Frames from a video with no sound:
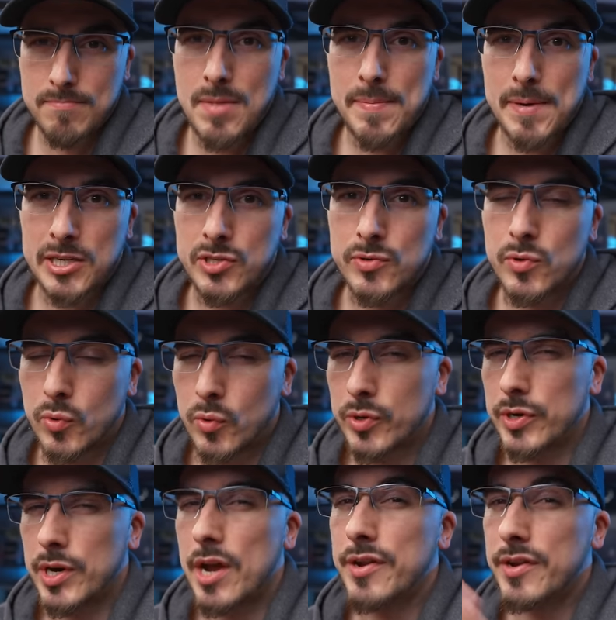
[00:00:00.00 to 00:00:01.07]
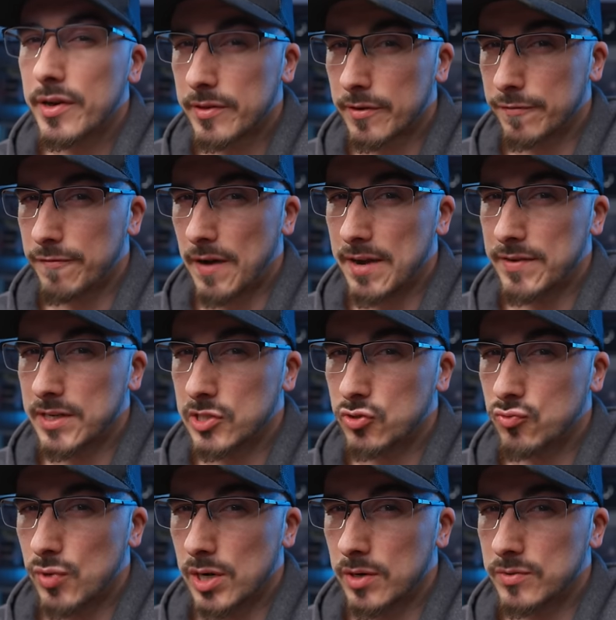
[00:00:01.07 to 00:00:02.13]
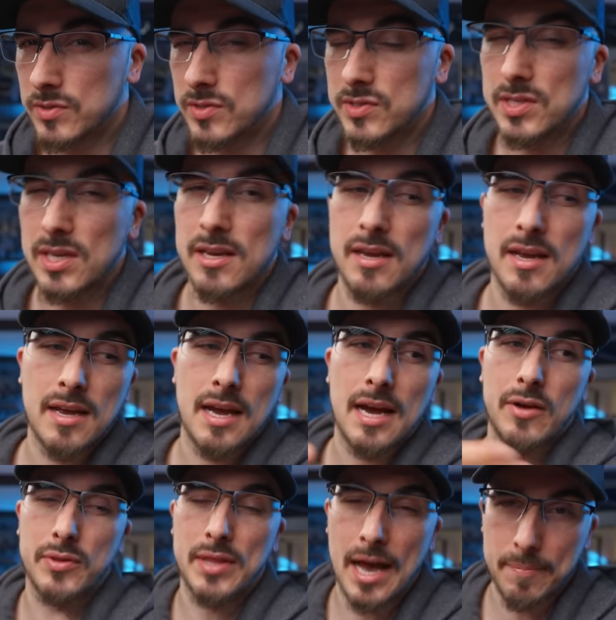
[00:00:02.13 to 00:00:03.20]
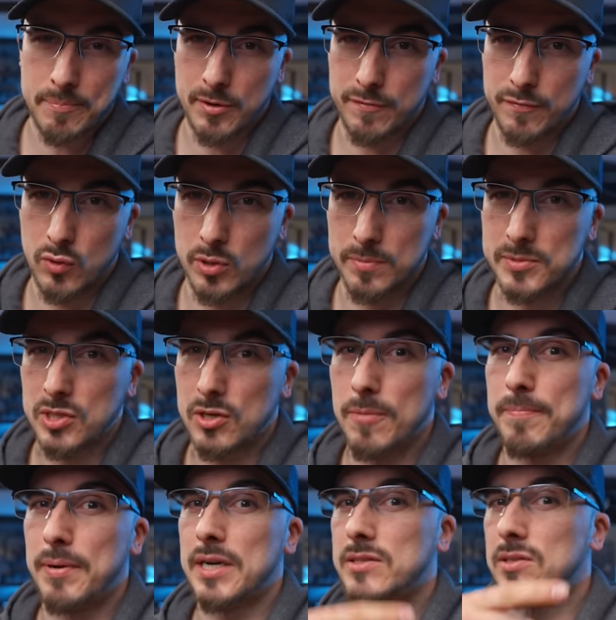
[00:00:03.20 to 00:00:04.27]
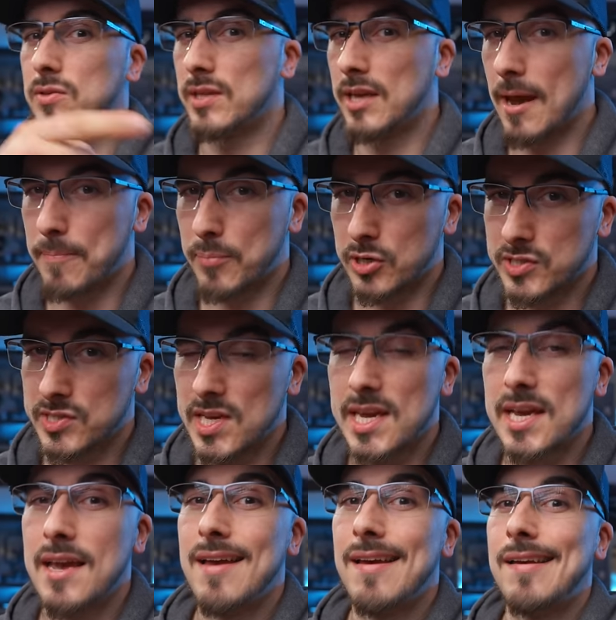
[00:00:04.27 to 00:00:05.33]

maybe I should order another 5-inch drone to see how that performs compared to the Gep RC,